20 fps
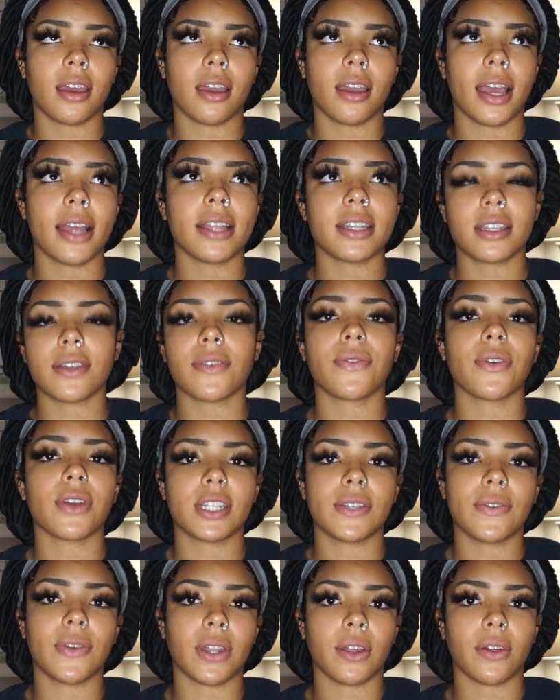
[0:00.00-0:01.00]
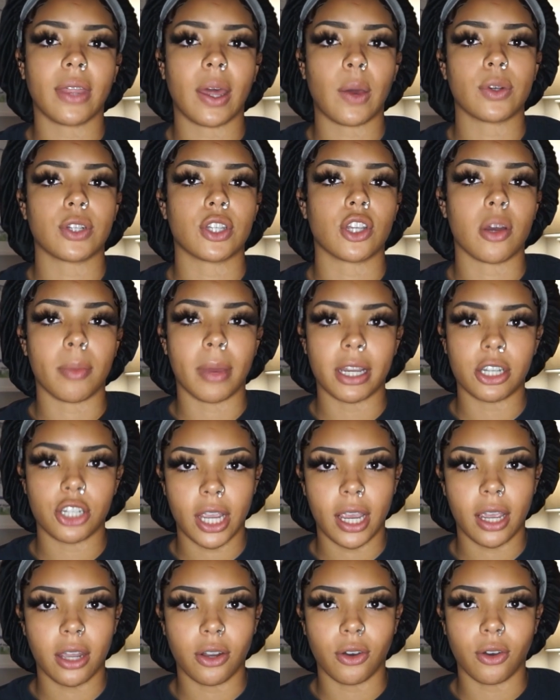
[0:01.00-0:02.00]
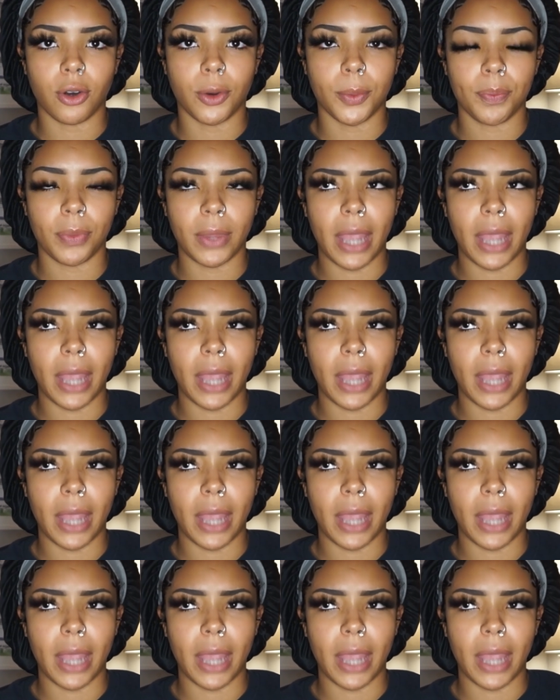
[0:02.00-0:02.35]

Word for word: hence the first video that was on my channel.